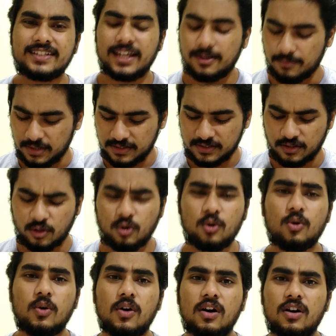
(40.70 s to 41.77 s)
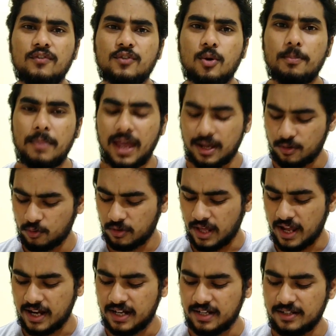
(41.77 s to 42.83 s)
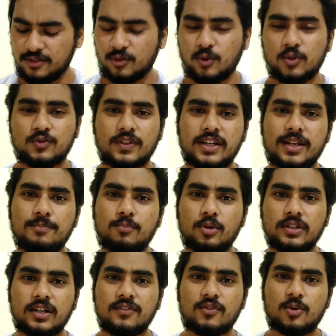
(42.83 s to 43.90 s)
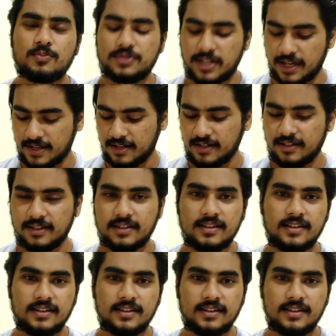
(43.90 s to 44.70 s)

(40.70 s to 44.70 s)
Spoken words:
10 months ago from Banggood, and those were imported from China.